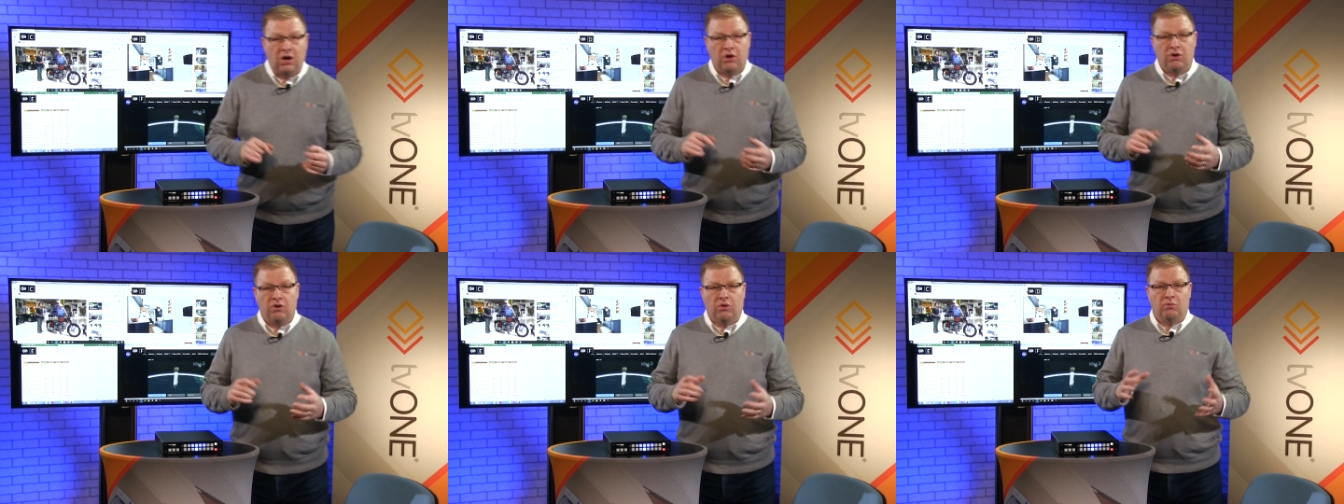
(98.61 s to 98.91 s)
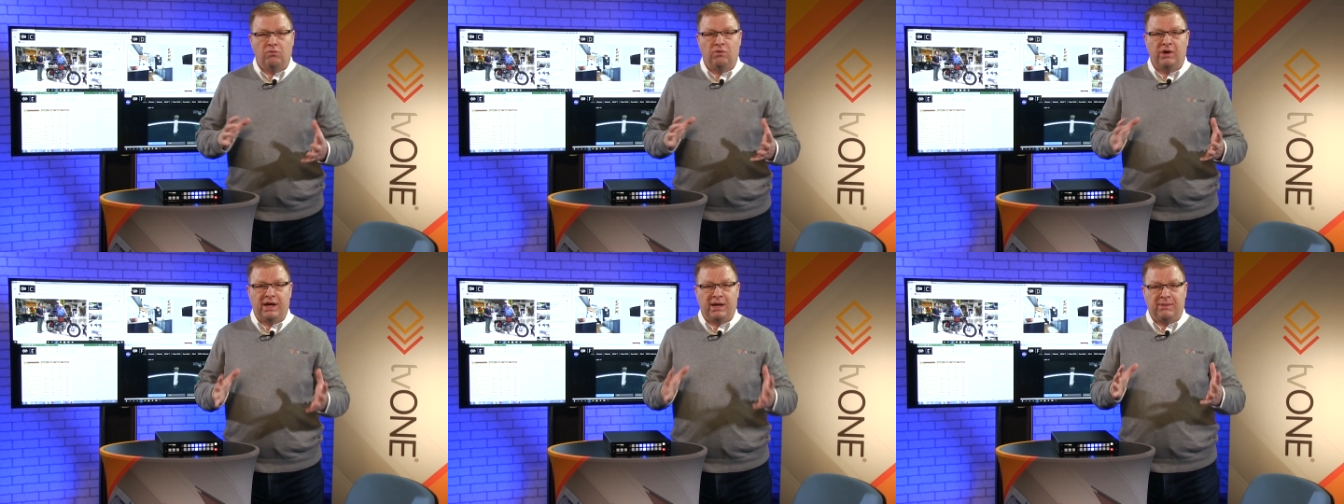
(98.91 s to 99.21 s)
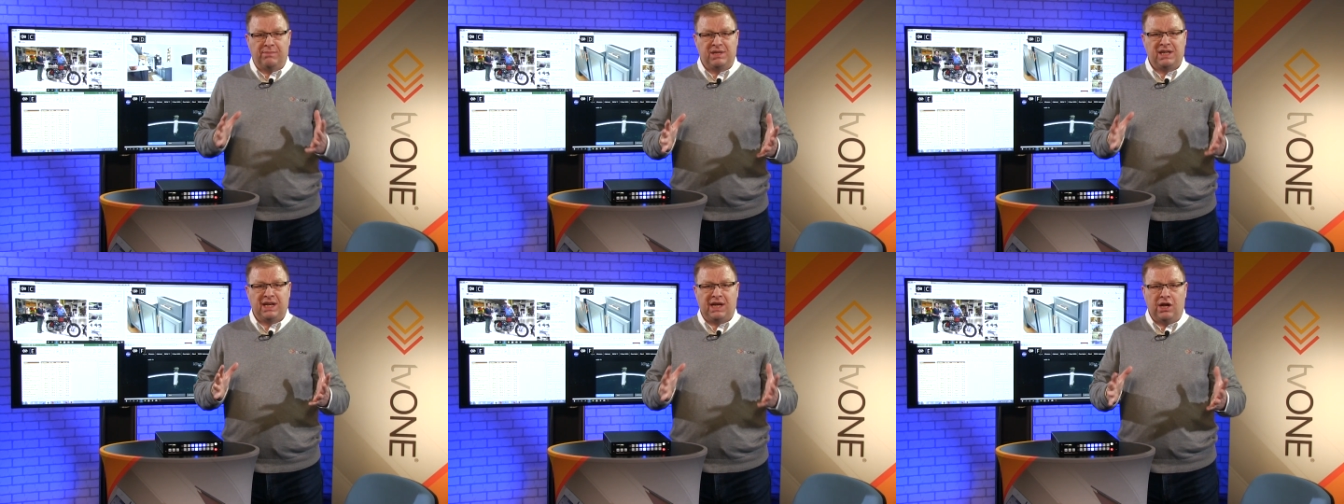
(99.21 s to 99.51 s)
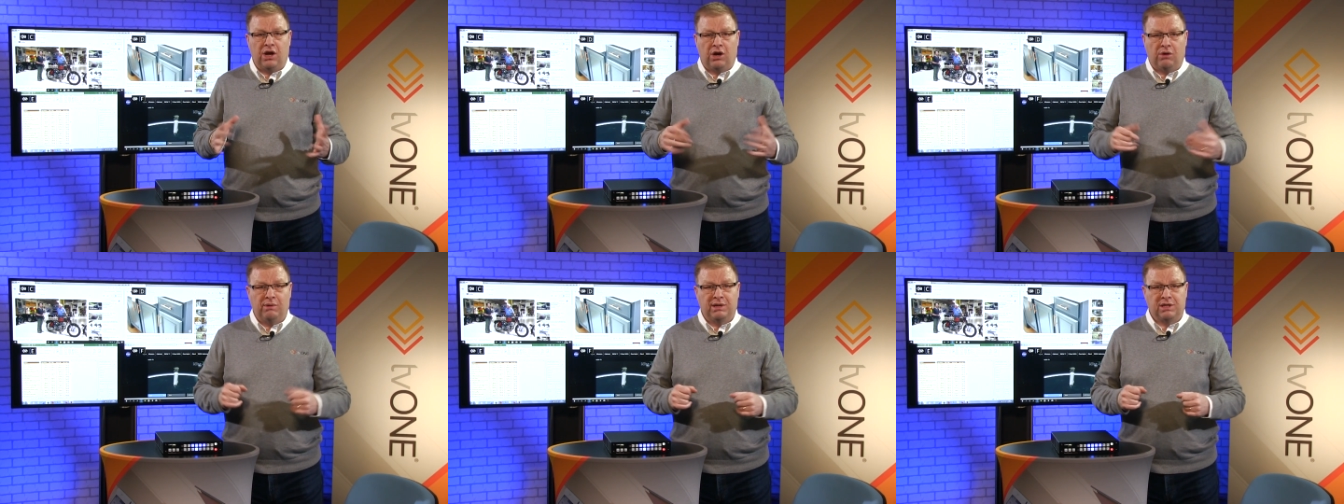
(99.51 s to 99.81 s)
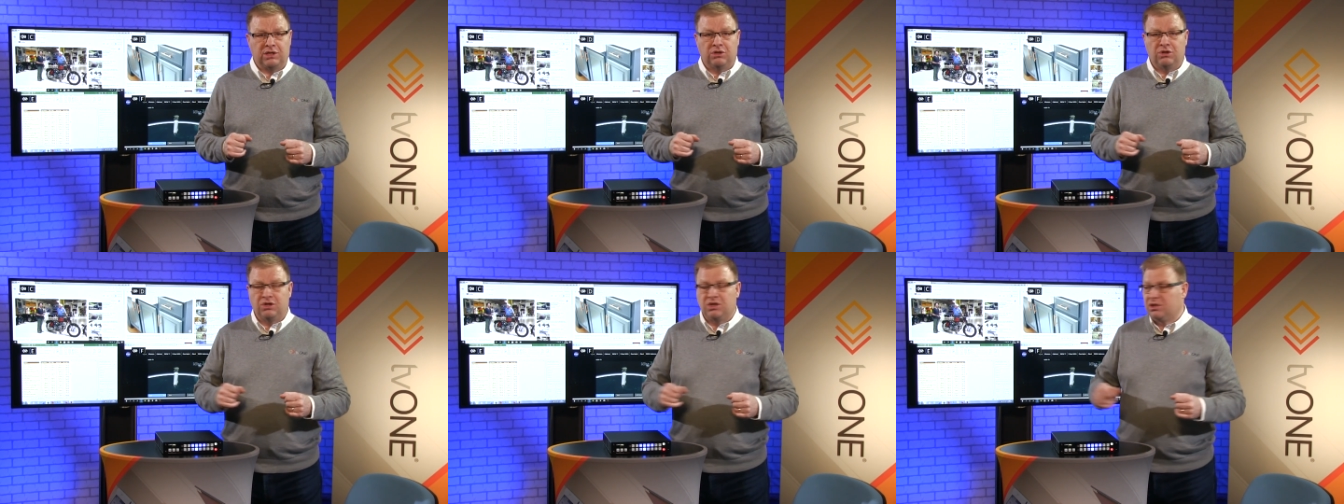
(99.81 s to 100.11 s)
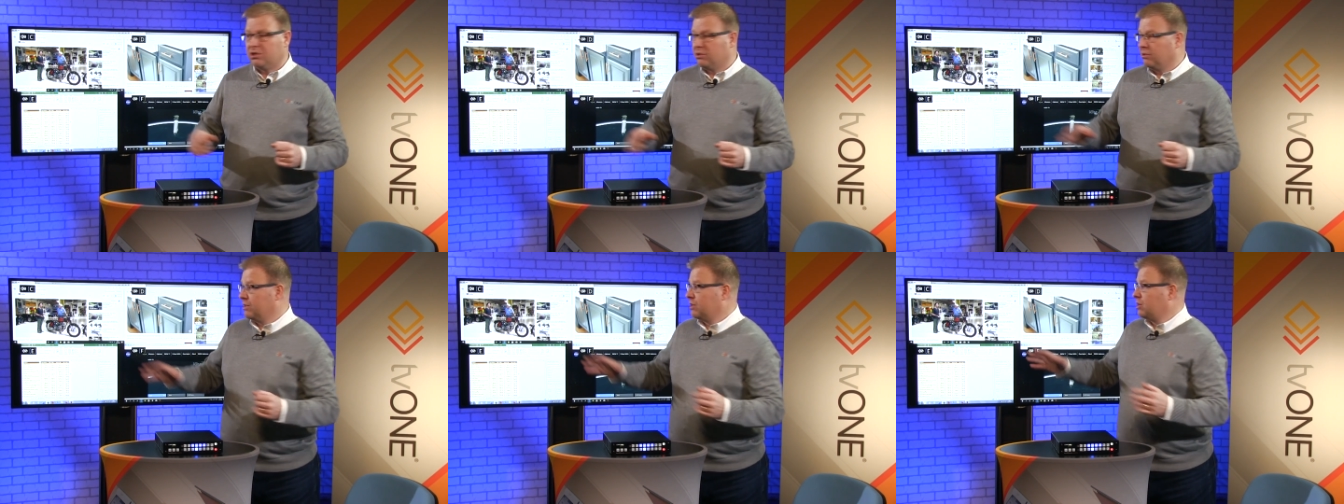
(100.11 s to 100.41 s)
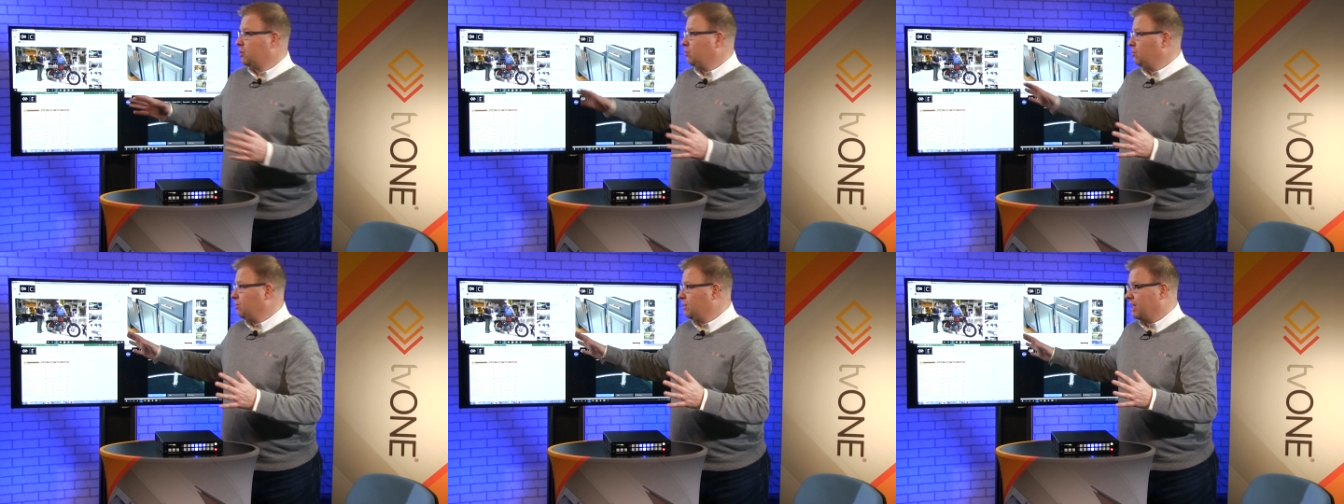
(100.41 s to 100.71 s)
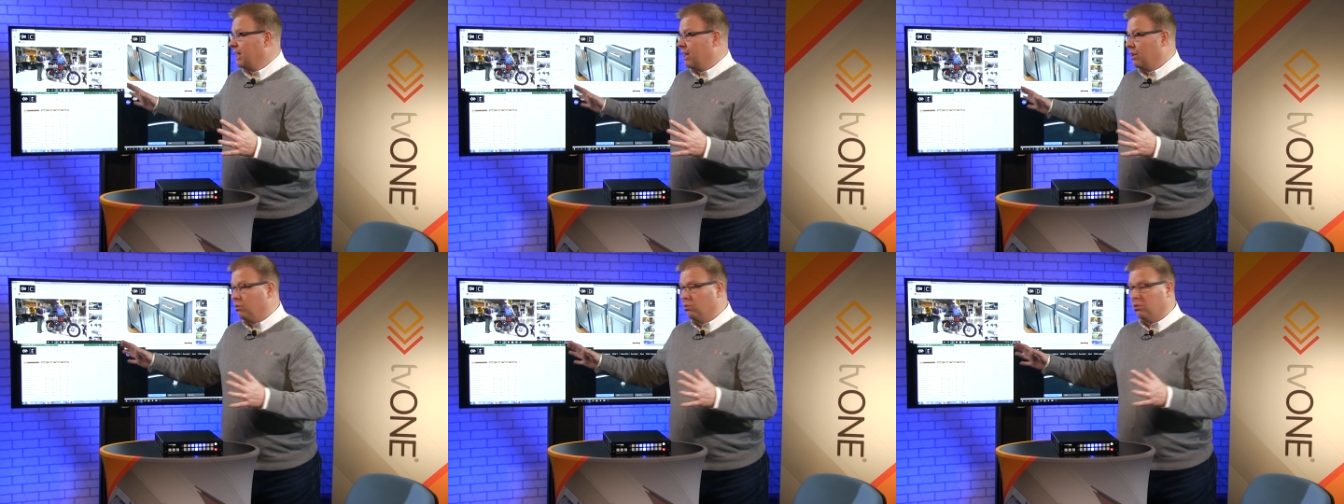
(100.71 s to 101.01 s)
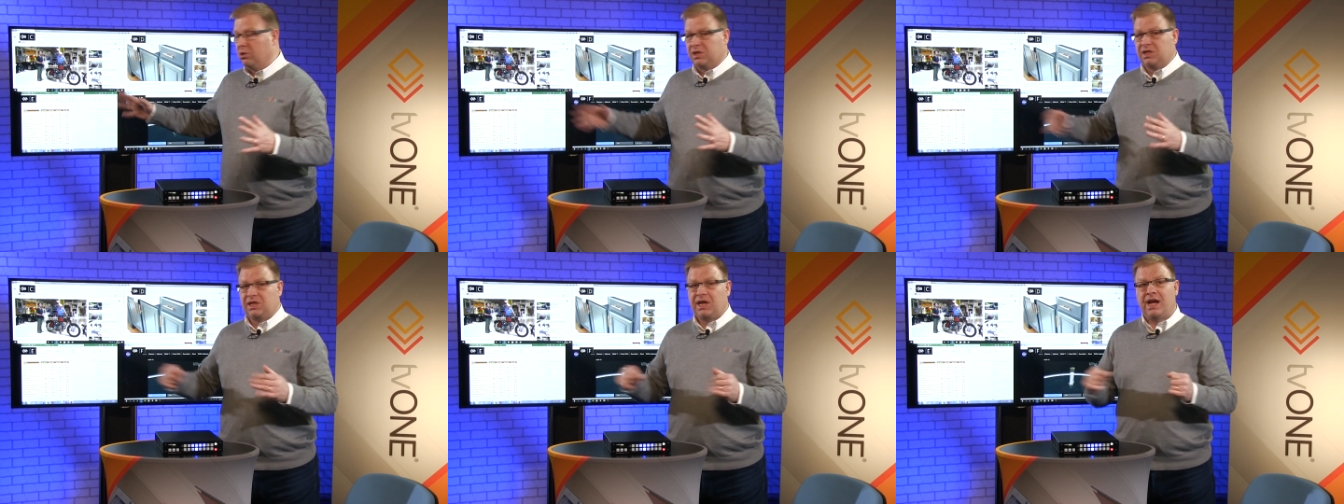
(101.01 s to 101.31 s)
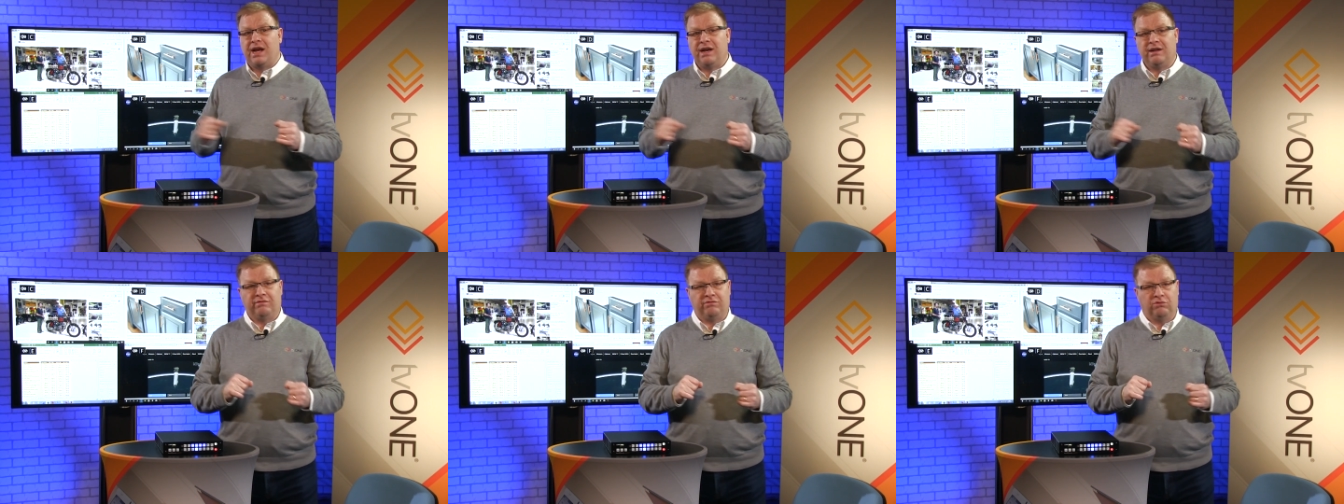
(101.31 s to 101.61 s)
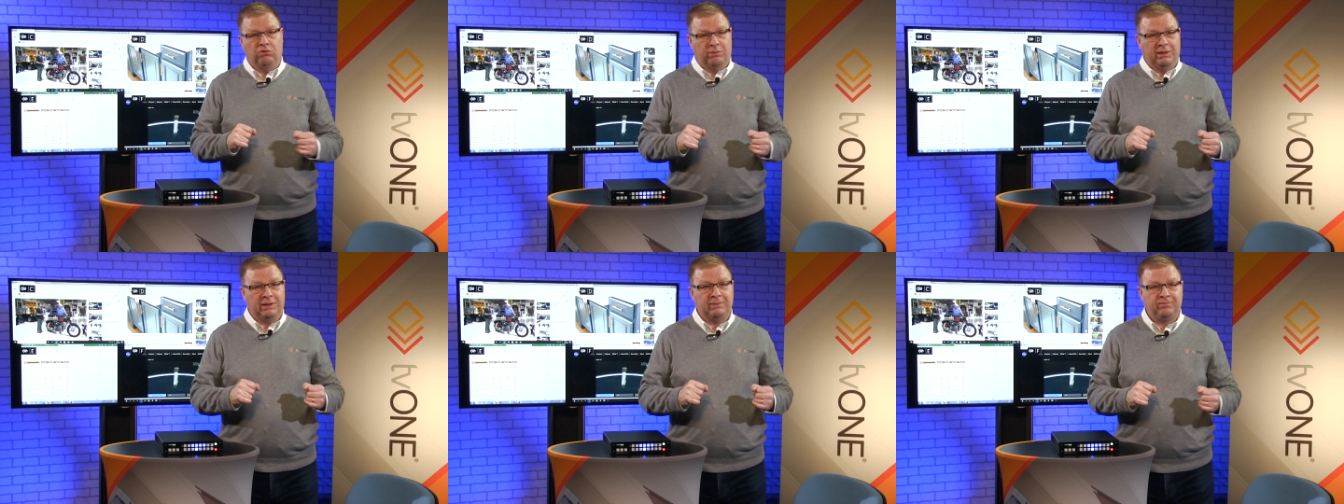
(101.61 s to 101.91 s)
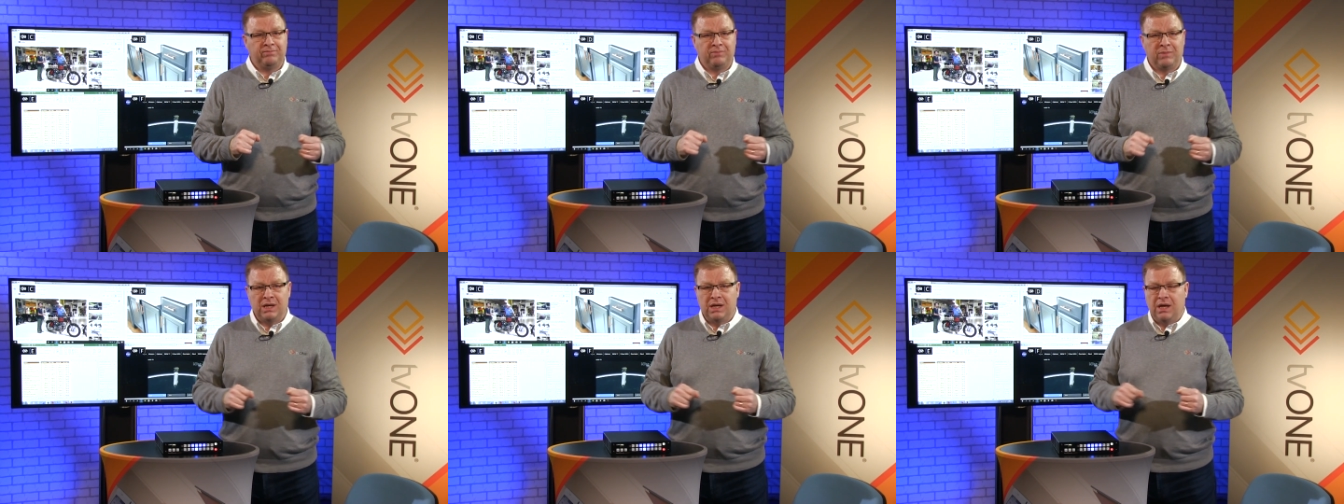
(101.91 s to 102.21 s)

are not running at particularly high resolution, so it's sorted out all the scaling for me.